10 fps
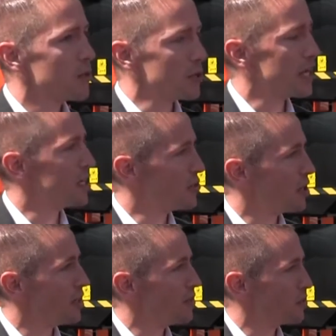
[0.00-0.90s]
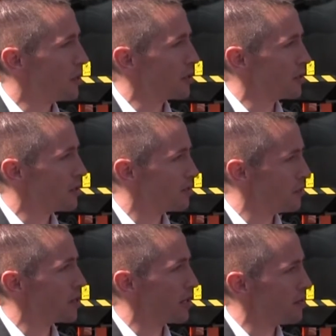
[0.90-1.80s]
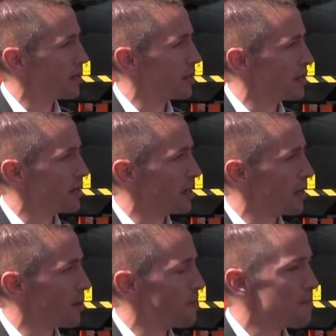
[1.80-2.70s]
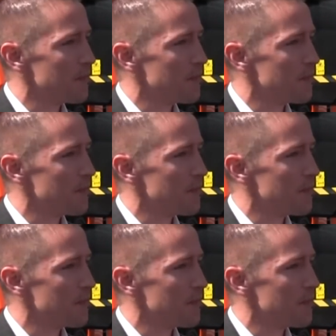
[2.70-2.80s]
you can drive it while you're fully elevated in the air.